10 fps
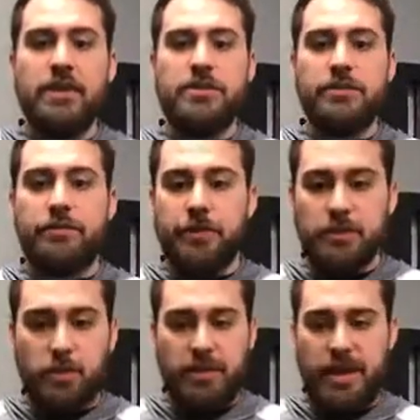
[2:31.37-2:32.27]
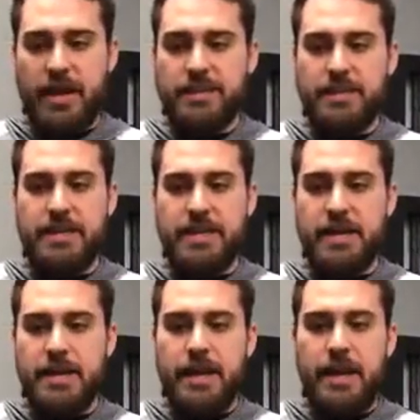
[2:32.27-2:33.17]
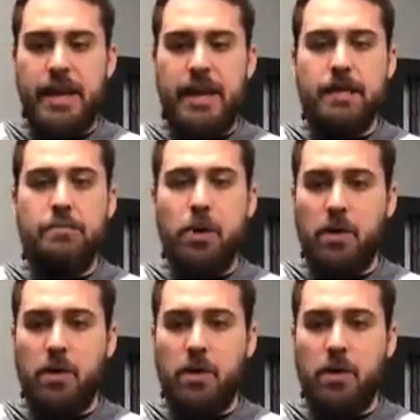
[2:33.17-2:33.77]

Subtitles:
So the first one that I see in